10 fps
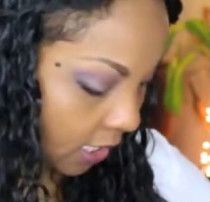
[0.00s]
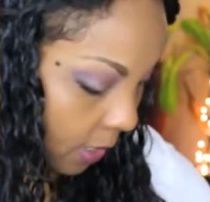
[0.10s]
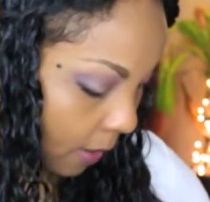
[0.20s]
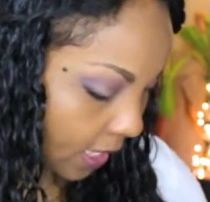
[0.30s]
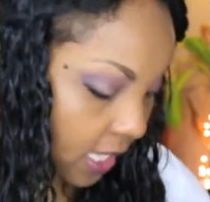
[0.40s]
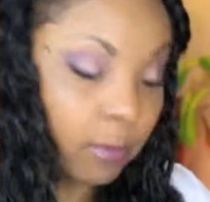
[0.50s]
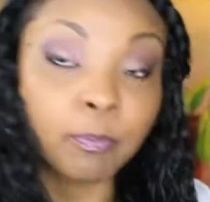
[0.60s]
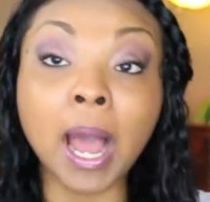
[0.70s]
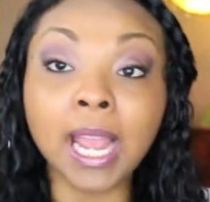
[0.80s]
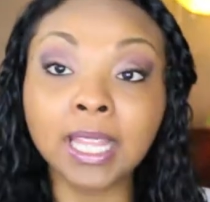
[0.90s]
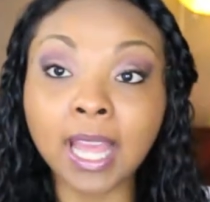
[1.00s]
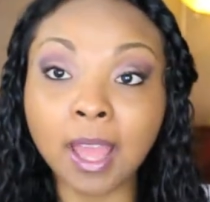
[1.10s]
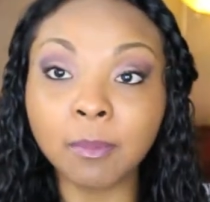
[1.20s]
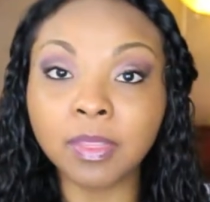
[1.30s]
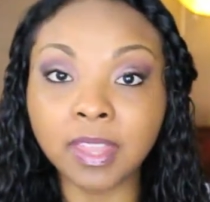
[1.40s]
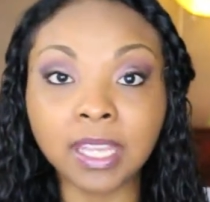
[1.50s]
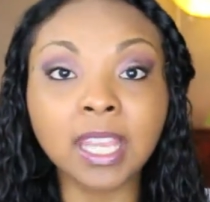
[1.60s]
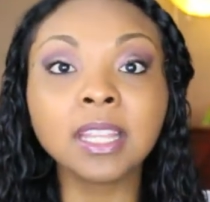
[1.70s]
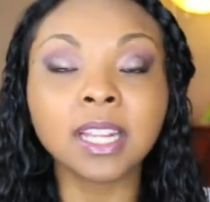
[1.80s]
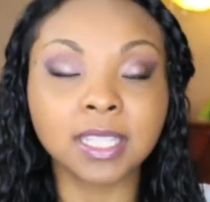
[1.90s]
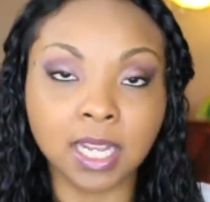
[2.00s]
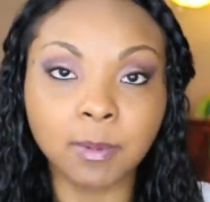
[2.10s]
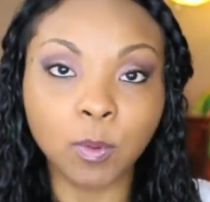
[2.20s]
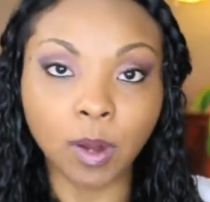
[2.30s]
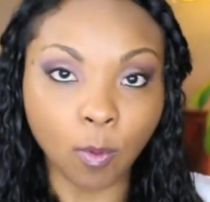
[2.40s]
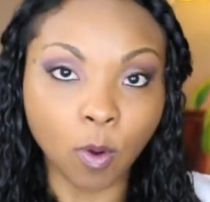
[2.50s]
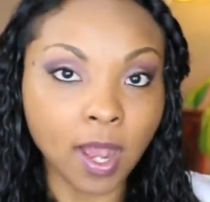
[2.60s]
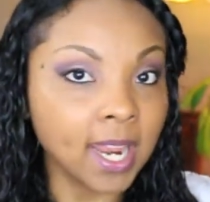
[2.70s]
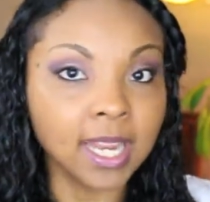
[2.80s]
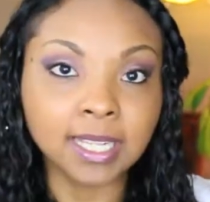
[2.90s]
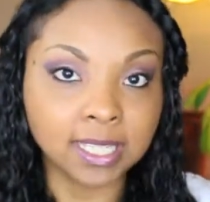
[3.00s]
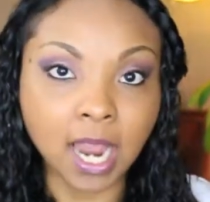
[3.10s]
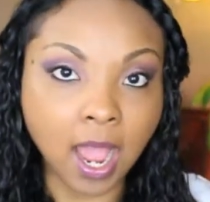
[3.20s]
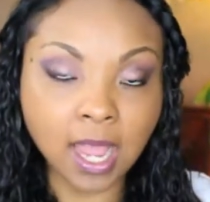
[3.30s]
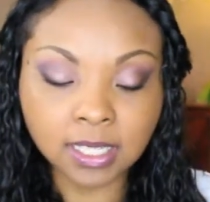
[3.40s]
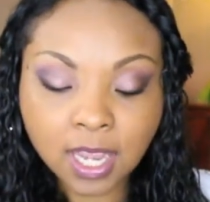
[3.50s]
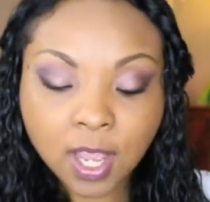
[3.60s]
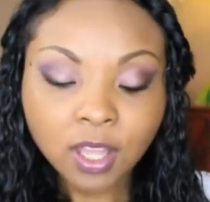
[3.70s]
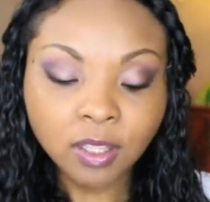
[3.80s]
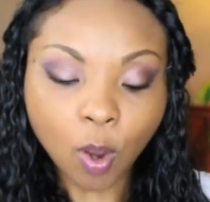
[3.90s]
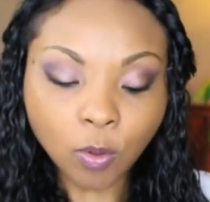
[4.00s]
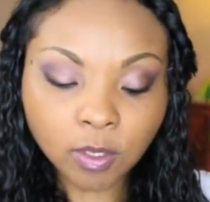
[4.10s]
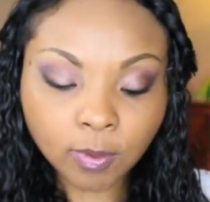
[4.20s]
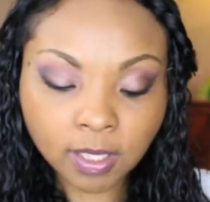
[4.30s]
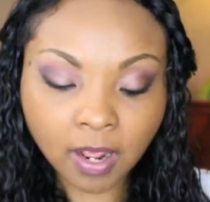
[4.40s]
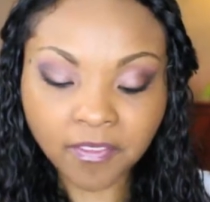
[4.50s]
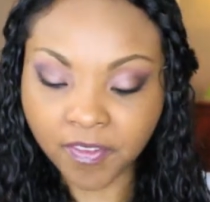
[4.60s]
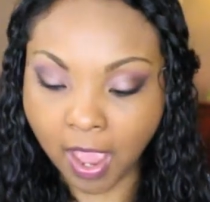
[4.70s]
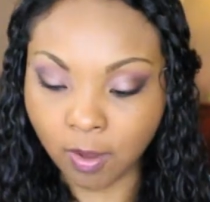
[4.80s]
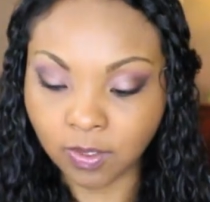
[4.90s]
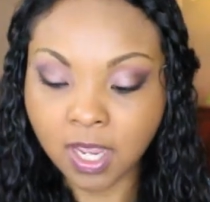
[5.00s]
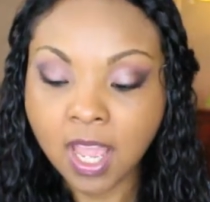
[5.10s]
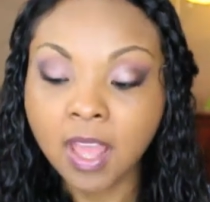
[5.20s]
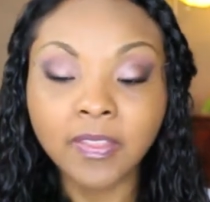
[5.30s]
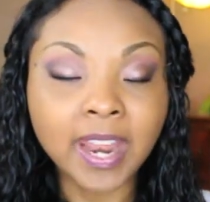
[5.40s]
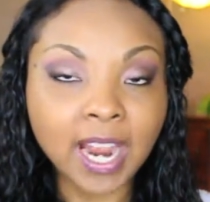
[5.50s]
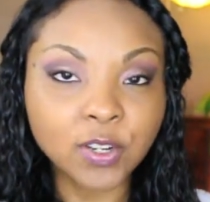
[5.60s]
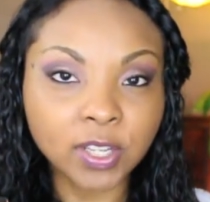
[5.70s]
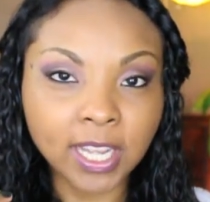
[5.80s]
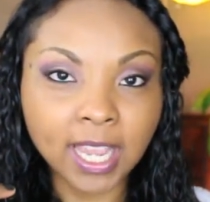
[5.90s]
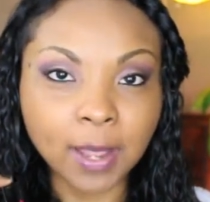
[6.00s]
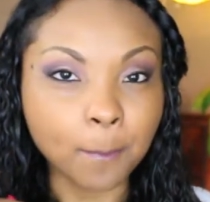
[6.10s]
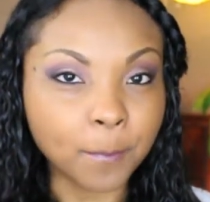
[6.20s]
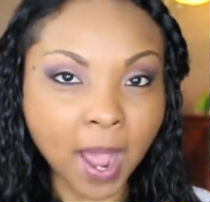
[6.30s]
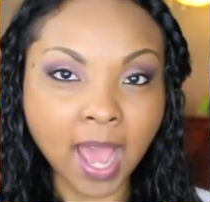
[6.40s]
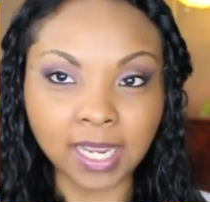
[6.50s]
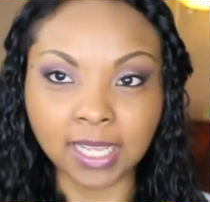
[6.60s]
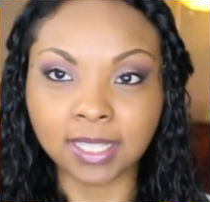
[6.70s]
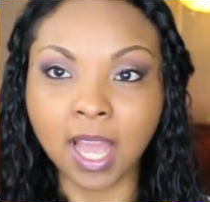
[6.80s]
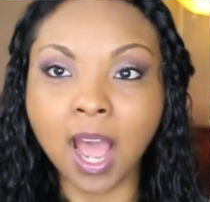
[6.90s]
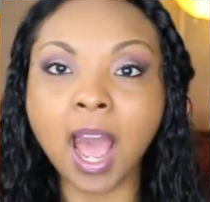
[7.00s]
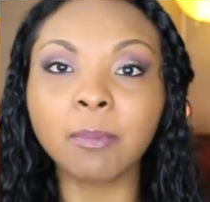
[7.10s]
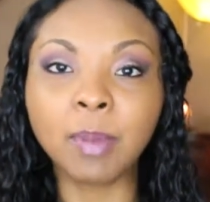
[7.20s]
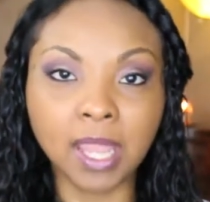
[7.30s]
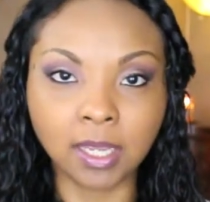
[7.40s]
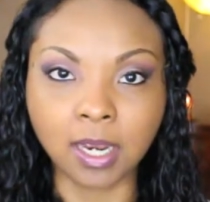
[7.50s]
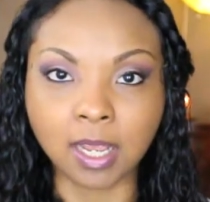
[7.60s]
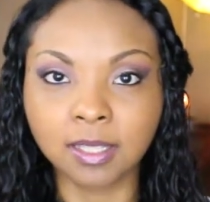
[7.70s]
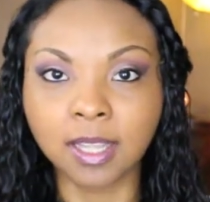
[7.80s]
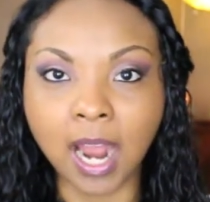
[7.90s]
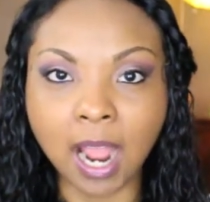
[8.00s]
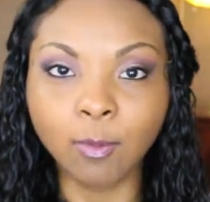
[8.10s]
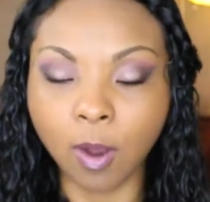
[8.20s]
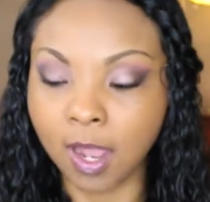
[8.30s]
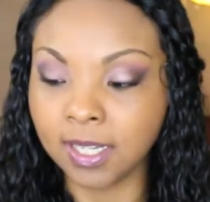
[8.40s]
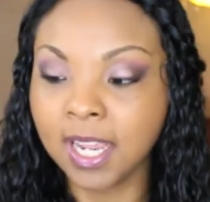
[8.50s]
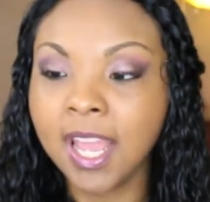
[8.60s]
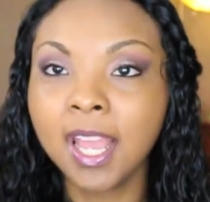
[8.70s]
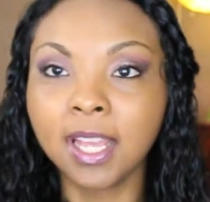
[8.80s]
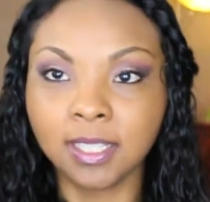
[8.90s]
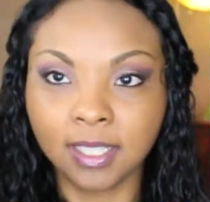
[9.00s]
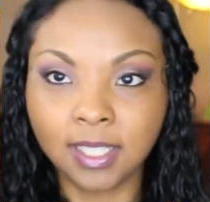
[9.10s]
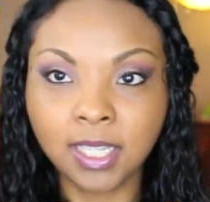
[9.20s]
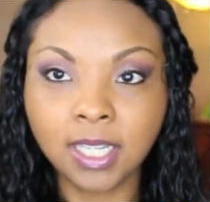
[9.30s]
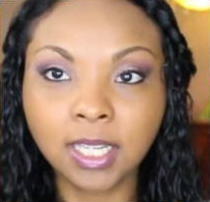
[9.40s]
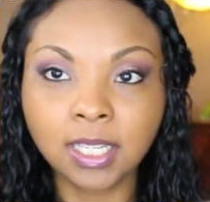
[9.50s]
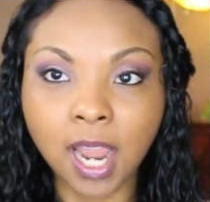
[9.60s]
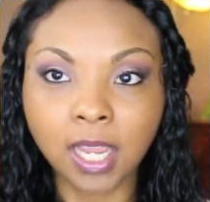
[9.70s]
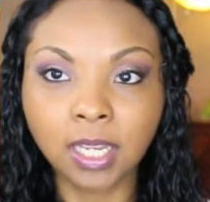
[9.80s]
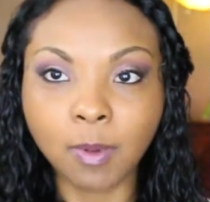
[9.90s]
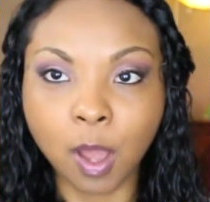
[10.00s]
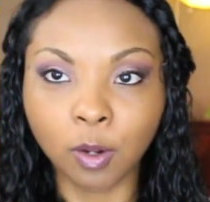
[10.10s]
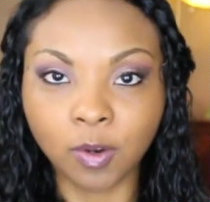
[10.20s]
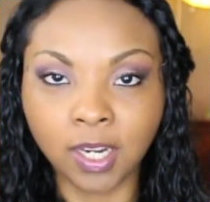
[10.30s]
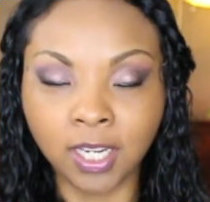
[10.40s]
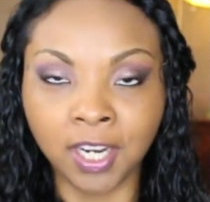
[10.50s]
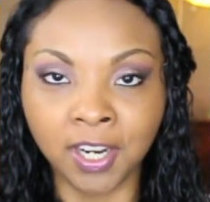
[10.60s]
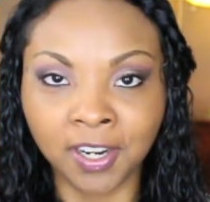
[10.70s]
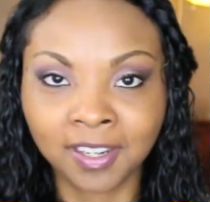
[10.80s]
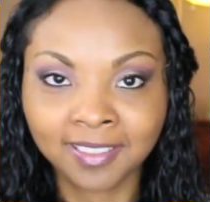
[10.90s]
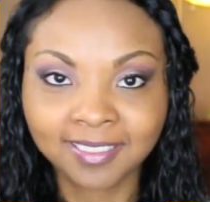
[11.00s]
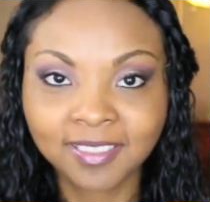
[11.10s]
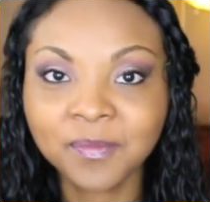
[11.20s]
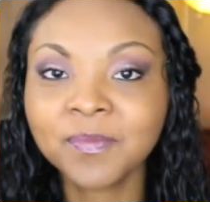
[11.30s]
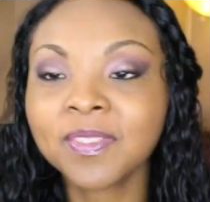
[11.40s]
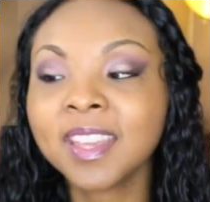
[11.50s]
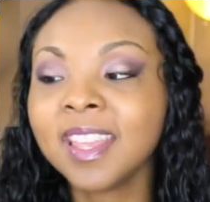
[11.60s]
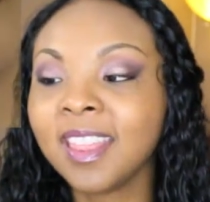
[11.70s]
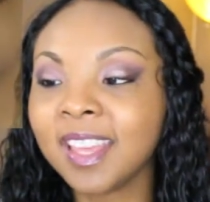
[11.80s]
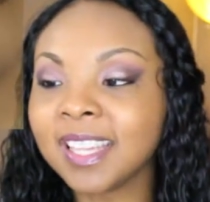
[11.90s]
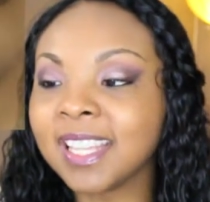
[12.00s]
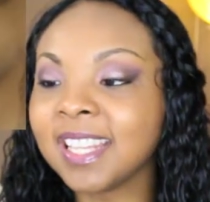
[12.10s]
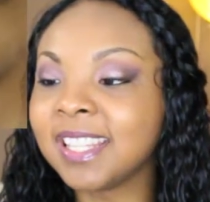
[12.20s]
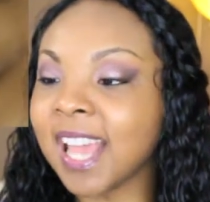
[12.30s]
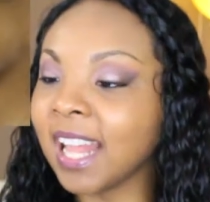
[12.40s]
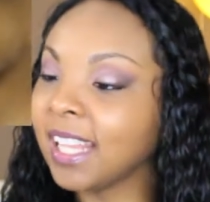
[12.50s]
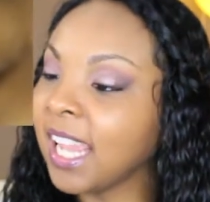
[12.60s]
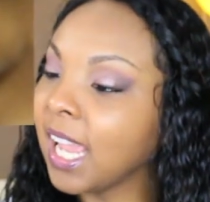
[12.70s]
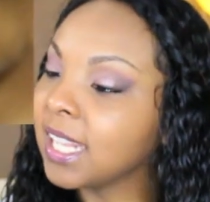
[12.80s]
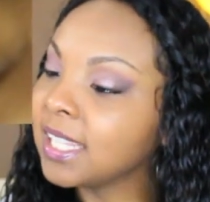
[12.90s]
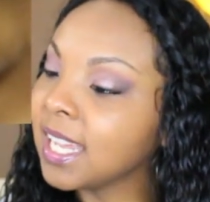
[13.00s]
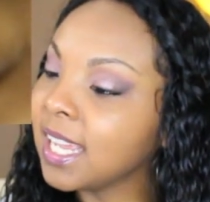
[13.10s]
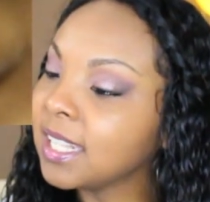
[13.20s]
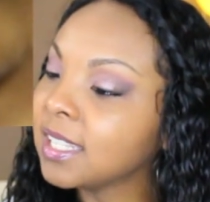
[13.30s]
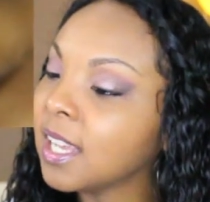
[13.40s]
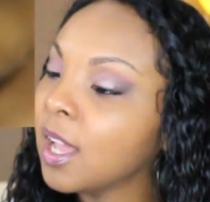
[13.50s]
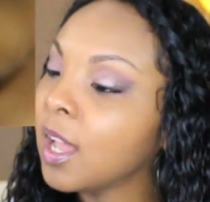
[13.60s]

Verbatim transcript: keep buying them thinking that it's gonna be what I want, and it's not. The only one that I found that actually embodies the hot pinkness that I want is this teeny tiny bottle right here. This is Sally Hansen's